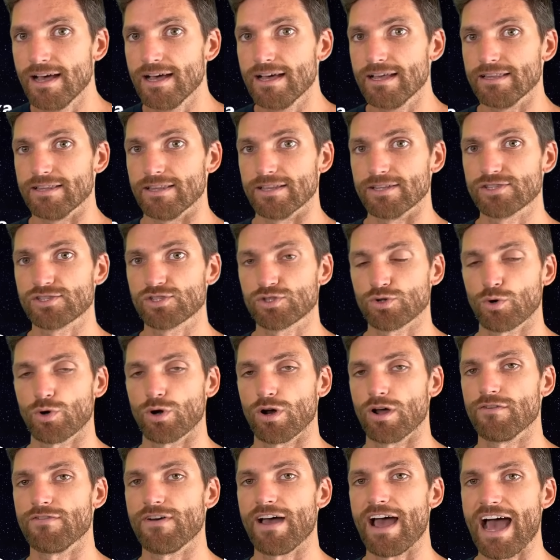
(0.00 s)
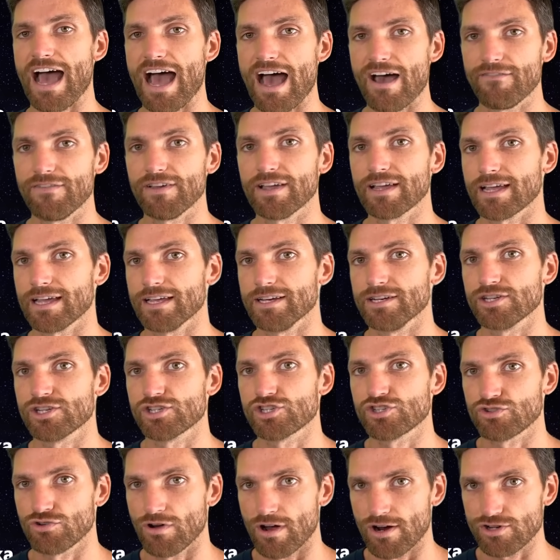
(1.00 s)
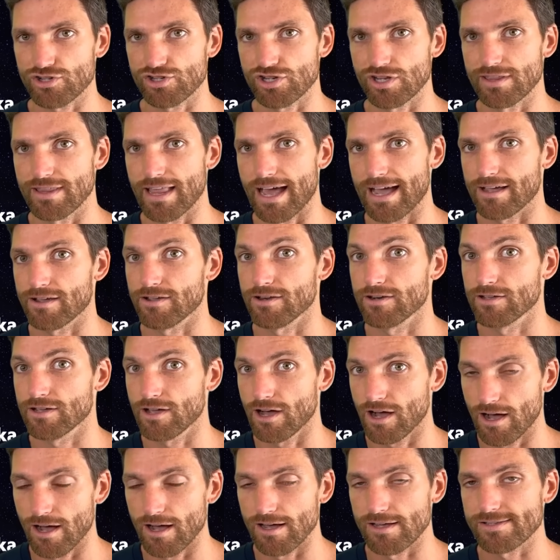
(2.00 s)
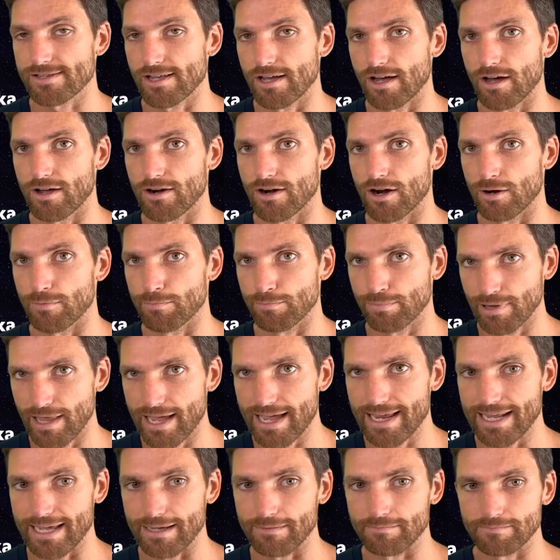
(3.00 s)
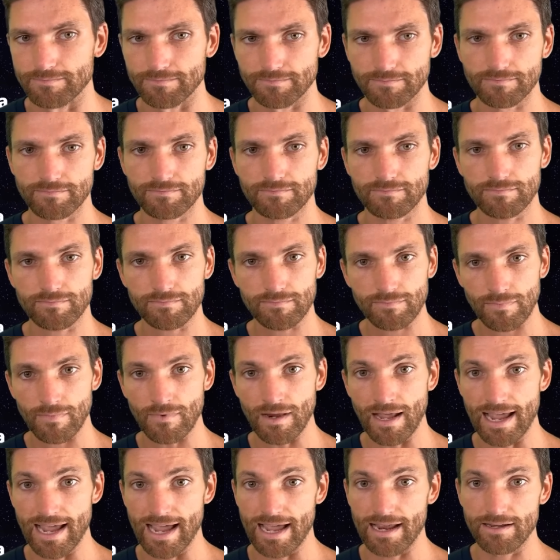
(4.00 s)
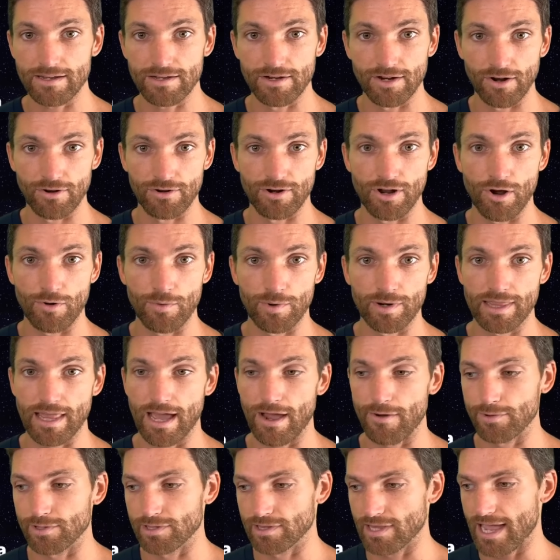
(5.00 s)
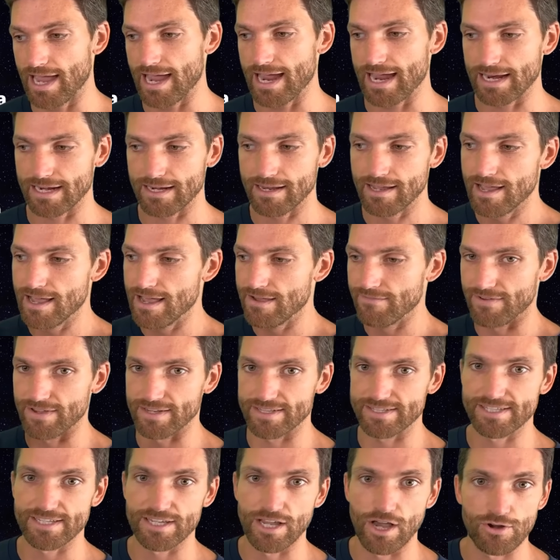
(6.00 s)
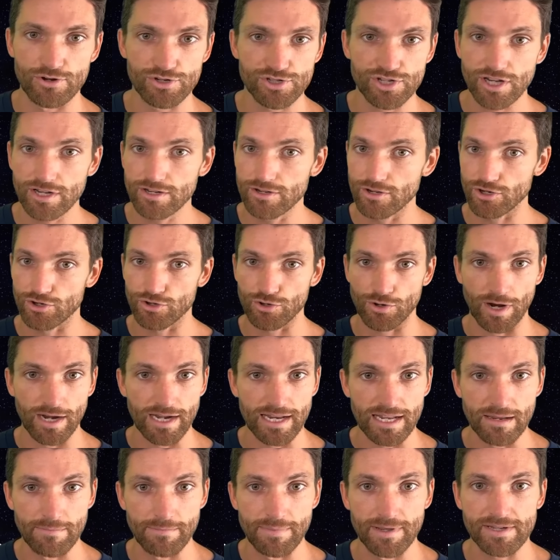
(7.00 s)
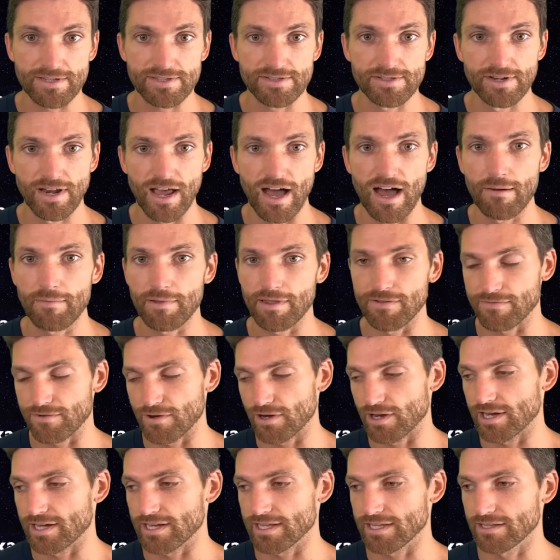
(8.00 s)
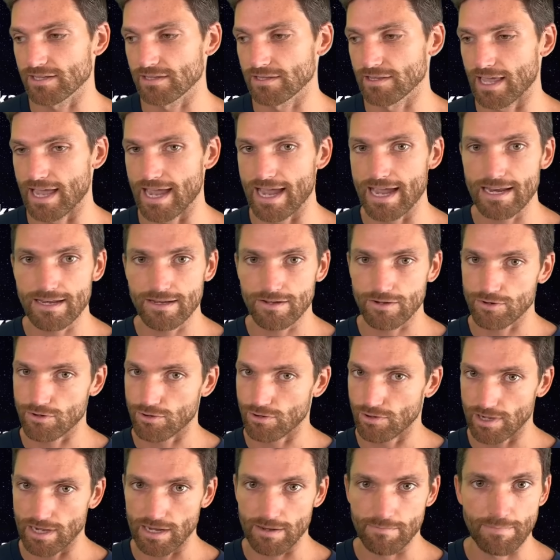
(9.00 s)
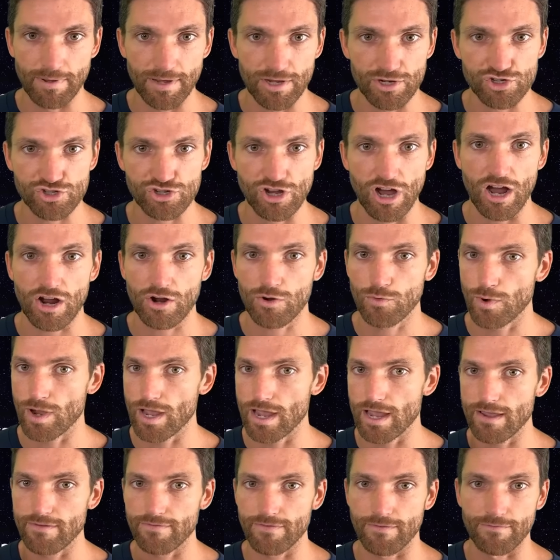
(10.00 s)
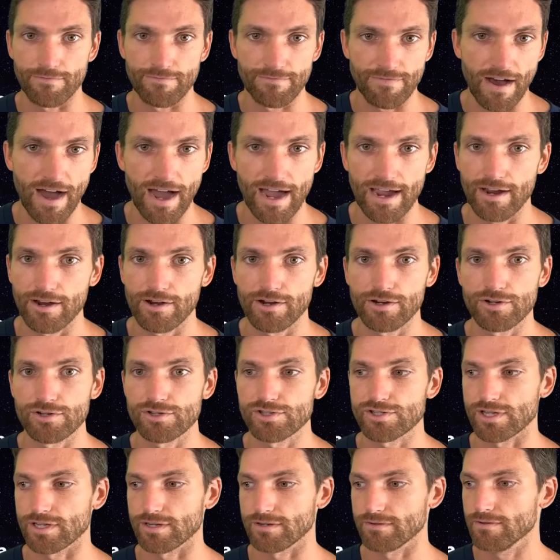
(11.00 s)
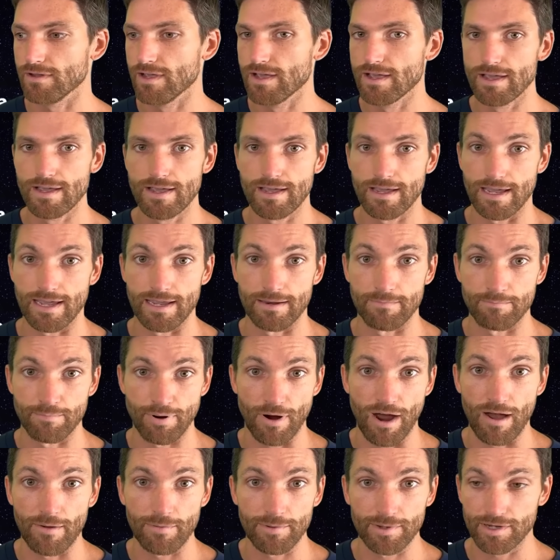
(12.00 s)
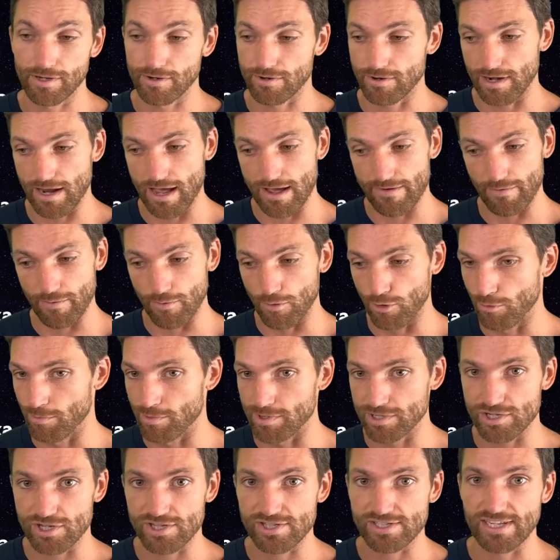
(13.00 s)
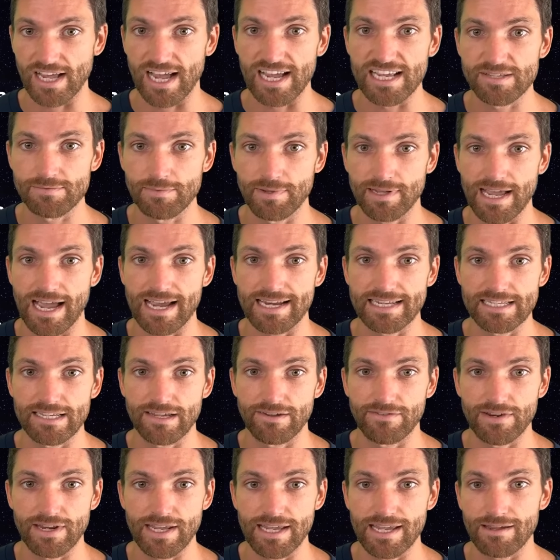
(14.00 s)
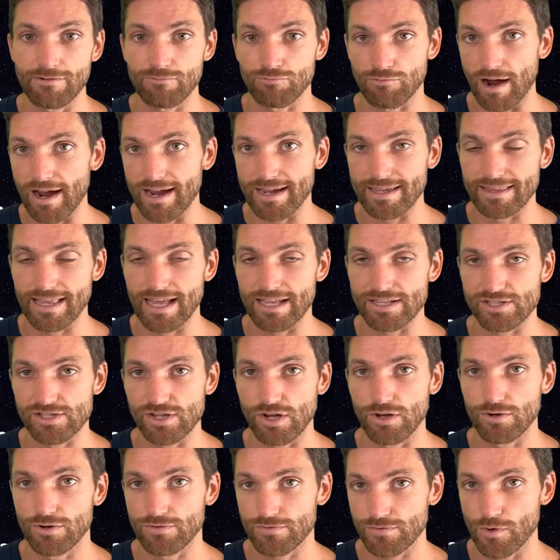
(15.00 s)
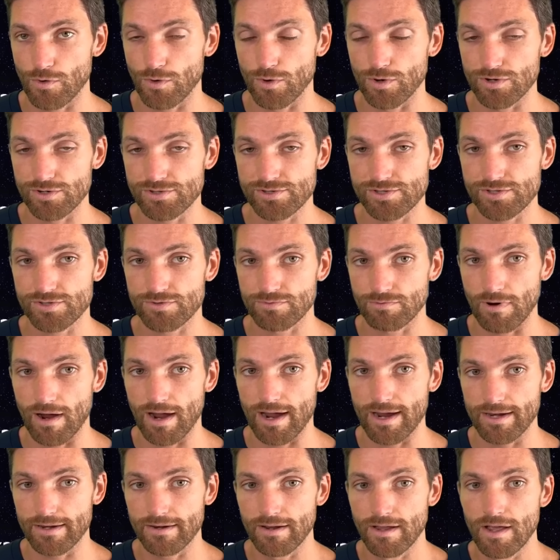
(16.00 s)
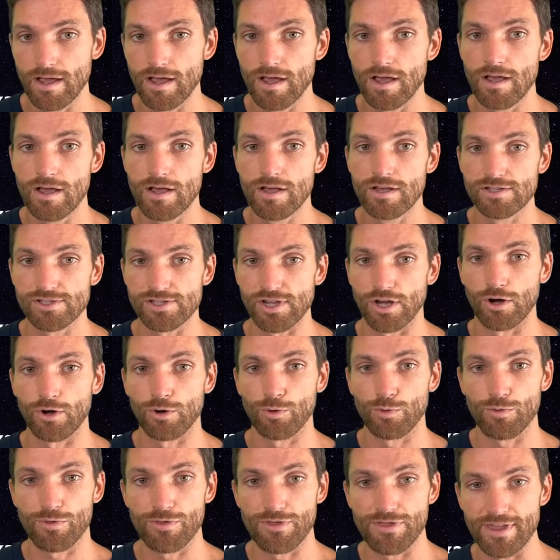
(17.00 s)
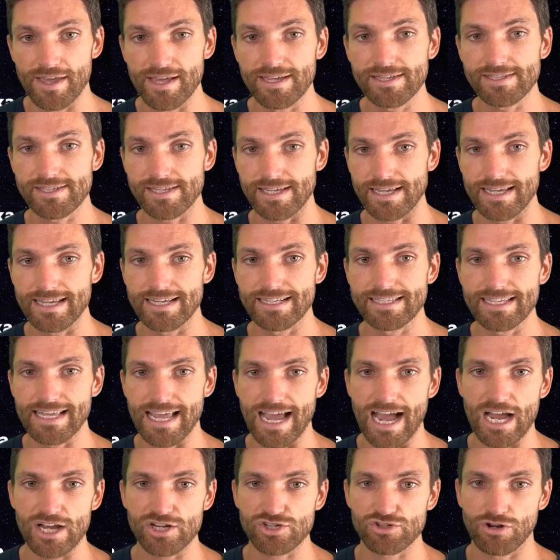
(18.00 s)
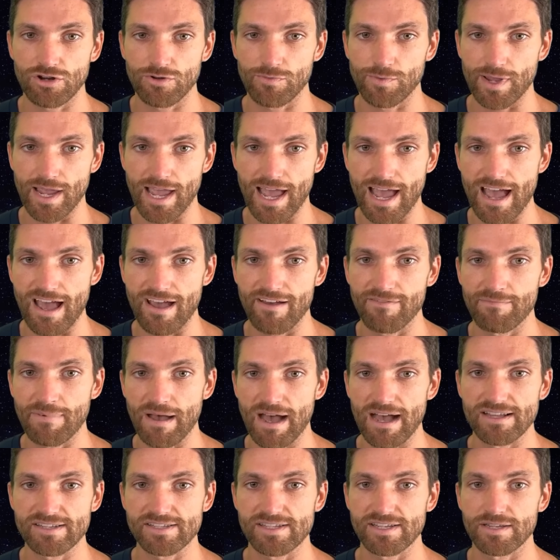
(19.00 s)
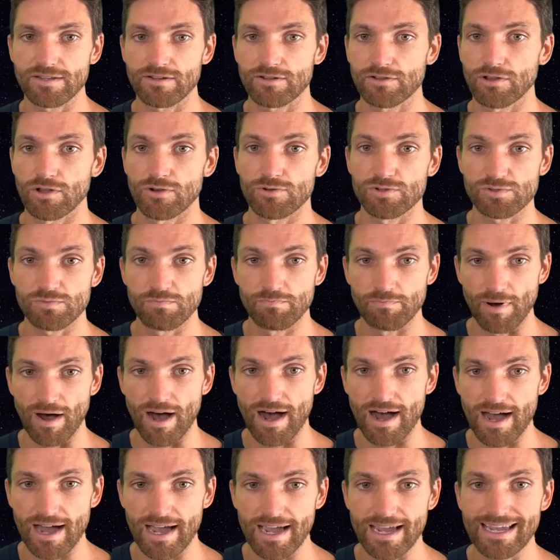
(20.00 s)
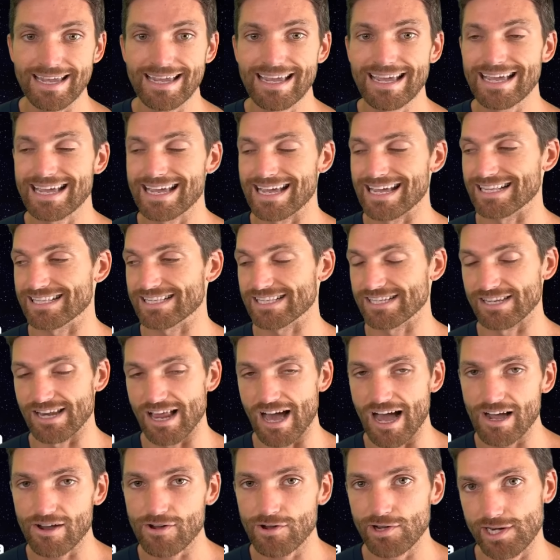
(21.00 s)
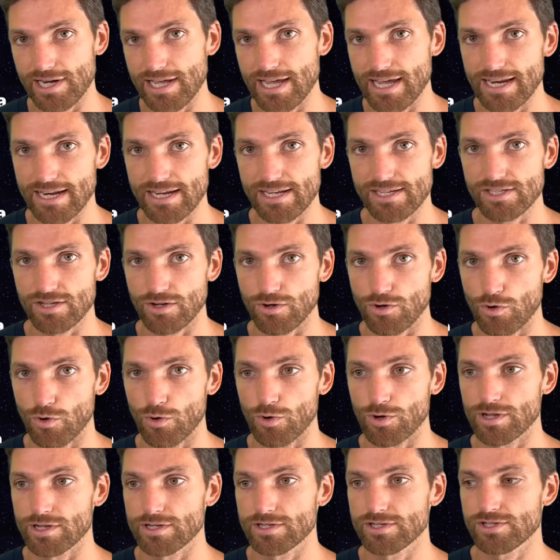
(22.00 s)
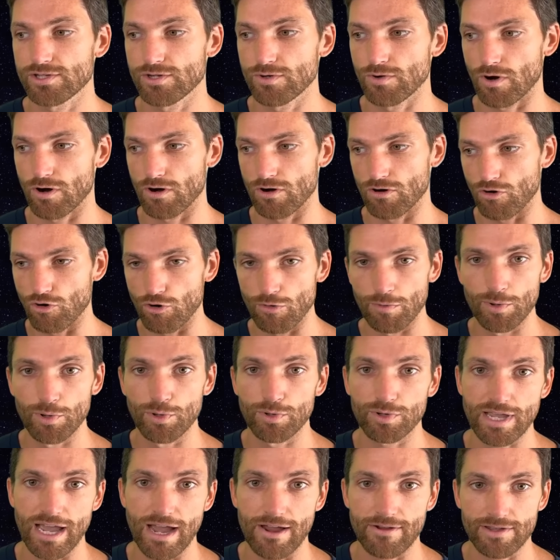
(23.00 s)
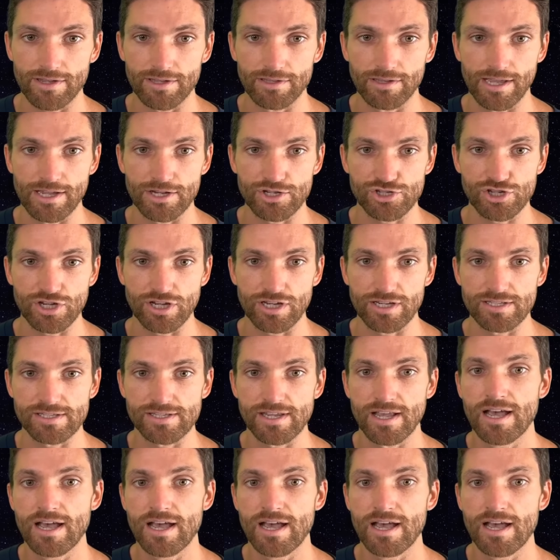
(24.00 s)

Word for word: the sort of havoc and destruction that could cause on our planet. And you don't know where that would land. If it's the ocean, you're creating a big tsunami. If you're hitting the land, you're creating a big shock wave and fires and and probably you're gonna have a whole bunch of seismic activity right in that zone, of course, right? So this is the asteroid we have passing close by. It's not going to hit us according to our orbital calculations,